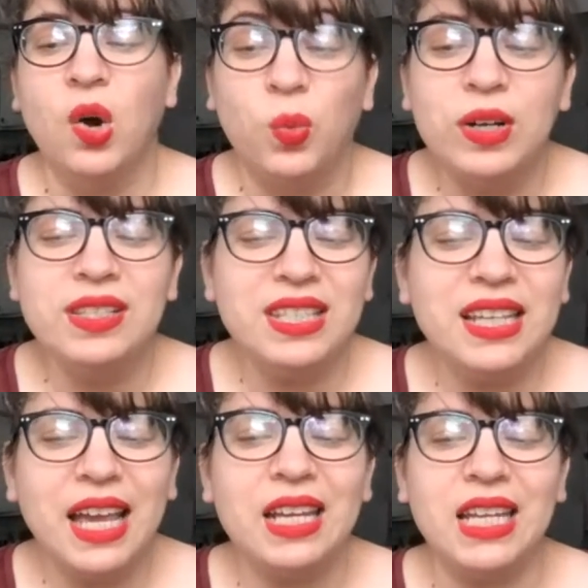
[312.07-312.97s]
Once
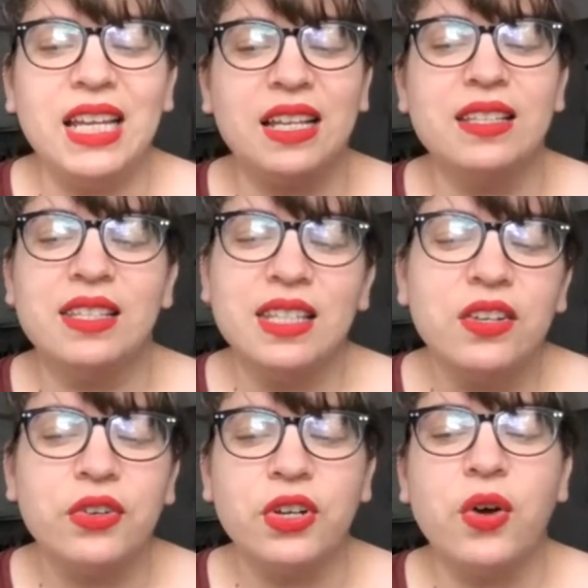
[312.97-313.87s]
again, he
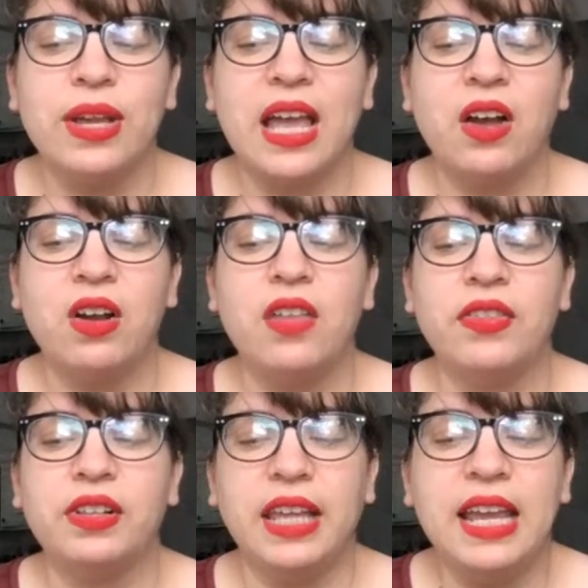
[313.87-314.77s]
considered going out on the
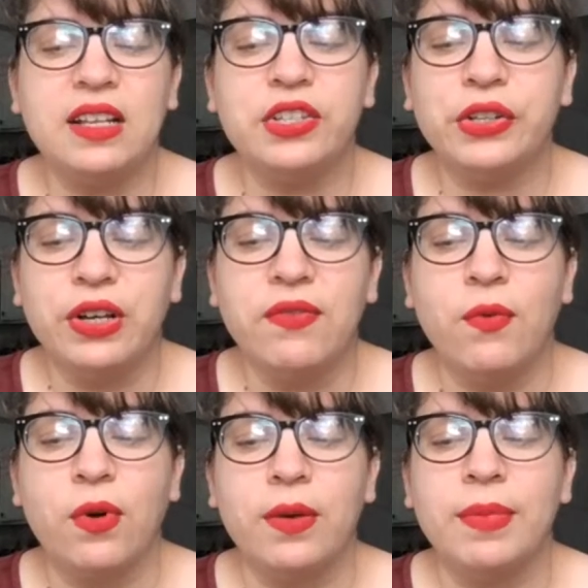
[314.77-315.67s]
lake to look
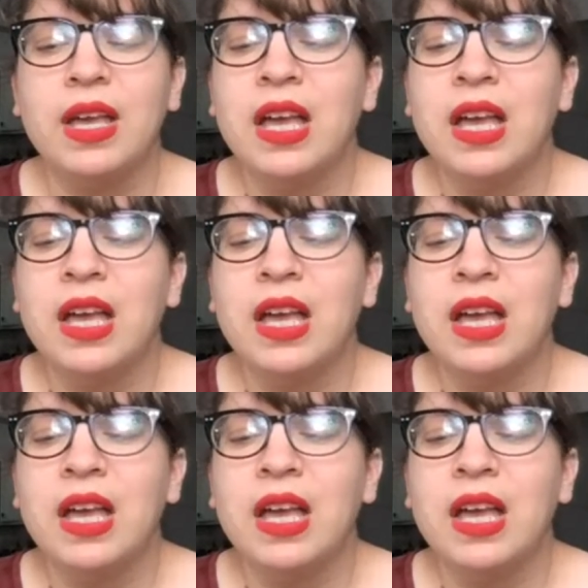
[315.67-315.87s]
for him,